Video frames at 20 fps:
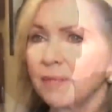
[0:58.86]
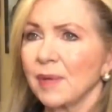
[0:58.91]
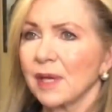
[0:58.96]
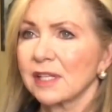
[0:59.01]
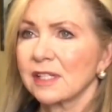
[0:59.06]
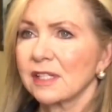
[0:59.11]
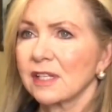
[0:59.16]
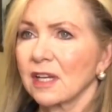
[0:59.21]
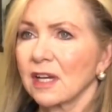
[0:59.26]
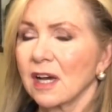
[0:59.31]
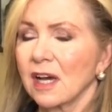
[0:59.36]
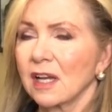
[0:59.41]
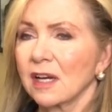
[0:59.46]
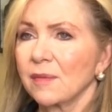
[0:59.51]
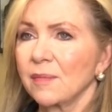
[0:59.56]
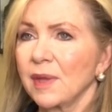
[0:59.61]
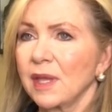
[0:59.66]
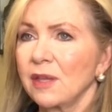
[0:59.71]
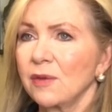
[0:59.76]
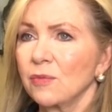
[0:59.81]
The best
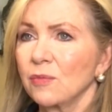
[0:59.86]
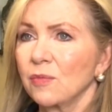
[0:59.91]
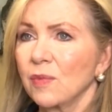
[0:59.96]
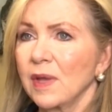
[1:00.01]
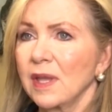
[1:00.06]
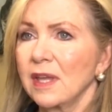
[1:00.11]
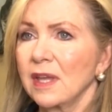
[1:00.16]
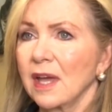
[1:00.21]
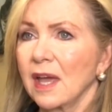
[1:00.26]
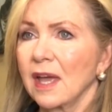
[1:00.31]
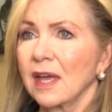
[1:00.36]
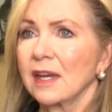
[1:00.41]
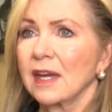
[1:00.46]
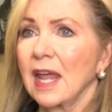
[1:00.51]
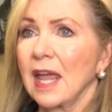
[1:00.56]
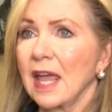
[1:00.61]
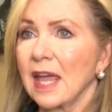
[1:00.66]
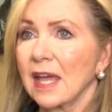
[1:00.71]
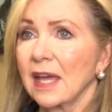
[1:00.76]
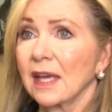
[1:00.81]
economy we had
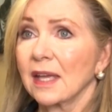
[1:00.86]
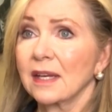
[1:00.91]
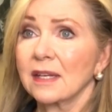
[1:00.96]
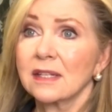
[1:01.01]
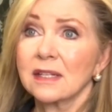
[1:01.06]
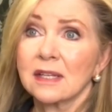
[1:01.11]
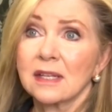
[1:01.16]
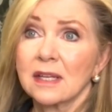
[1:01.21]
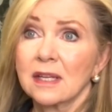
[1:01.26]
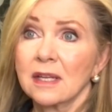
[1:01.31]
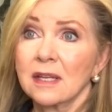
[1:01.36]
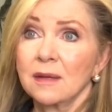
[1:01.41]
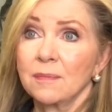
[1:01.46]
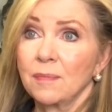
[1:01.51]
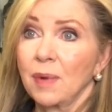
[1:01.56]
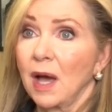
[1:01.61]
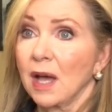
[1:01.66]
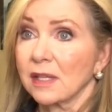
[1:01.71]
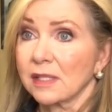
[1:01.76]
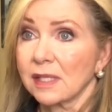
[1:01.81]
had,
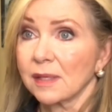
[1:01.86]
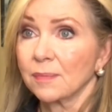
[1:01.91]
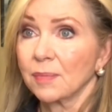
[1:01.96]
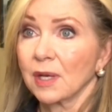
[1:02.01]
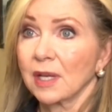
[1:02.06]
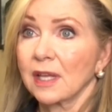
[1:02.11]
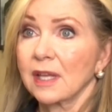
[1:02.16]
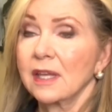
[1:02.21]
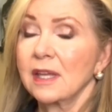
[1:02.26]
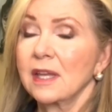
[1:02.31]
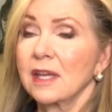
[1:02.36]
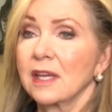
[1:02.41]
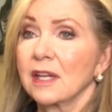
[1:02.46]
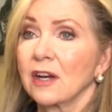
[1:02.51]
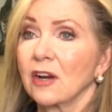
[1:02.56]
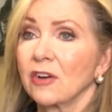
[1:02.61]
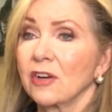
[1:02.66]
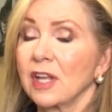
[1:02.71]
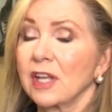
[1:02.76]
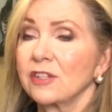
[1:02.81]
possibly
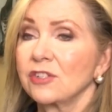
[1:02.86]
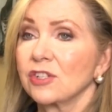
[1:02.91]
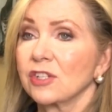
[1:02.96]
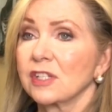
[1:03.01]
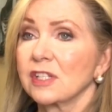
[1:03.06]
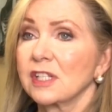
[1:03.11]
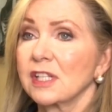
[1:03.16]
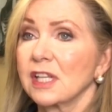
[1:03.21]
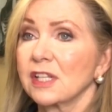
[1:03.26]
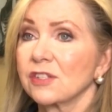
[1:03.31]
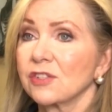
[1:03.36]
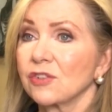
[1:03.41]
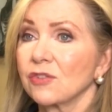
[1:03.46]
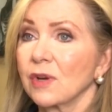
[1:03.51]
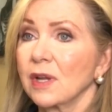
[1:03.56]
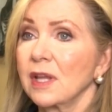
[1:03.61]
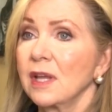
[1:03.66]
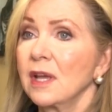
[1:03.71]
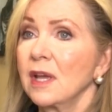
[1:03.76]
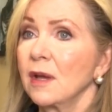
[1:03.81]
in our nation's
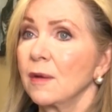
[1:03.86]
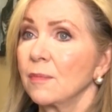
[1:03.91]
history,